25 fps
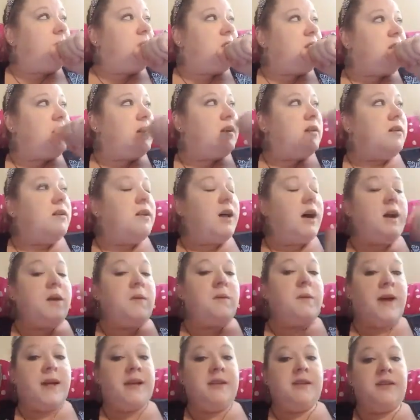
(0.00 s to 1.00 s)
are a lot of
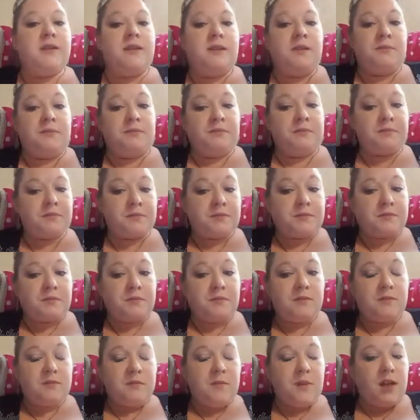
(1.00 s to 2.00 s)
ways
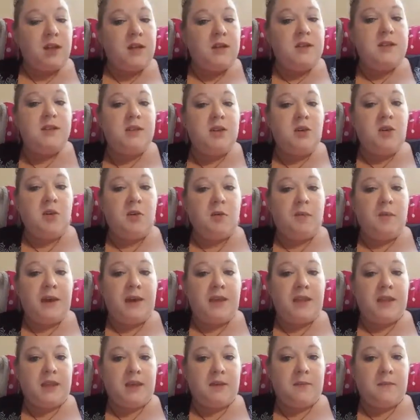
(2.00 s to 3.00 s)
to
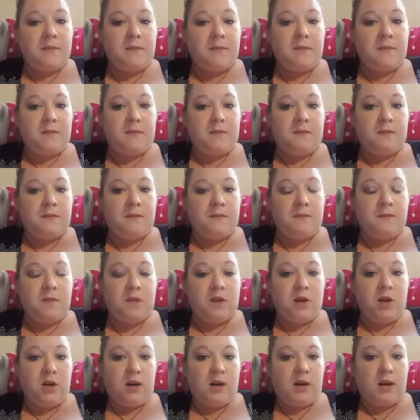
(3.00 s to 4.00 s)
make them
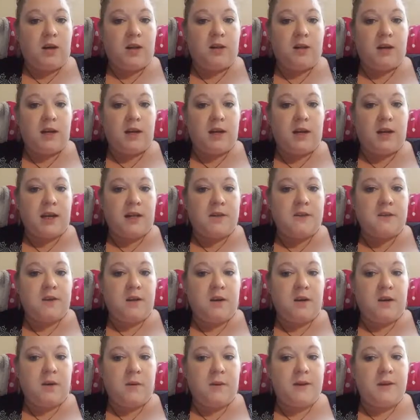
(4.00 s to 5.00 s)
look a lot
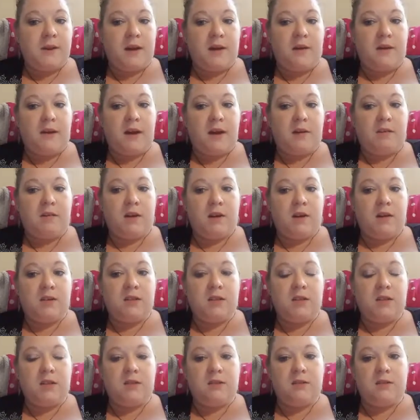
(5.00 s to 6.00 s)
nicer without having
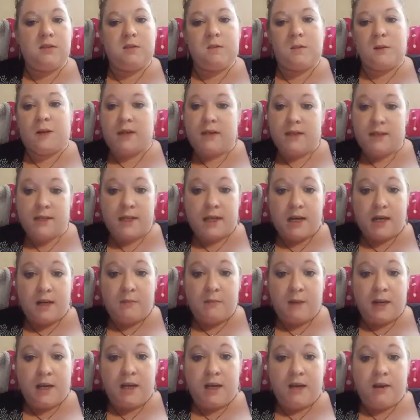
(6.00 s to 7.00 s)
to spend a ton of
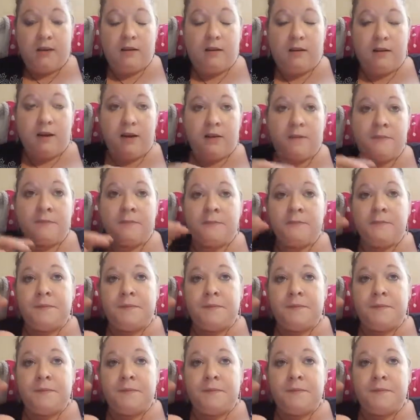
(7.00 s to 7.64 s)
money on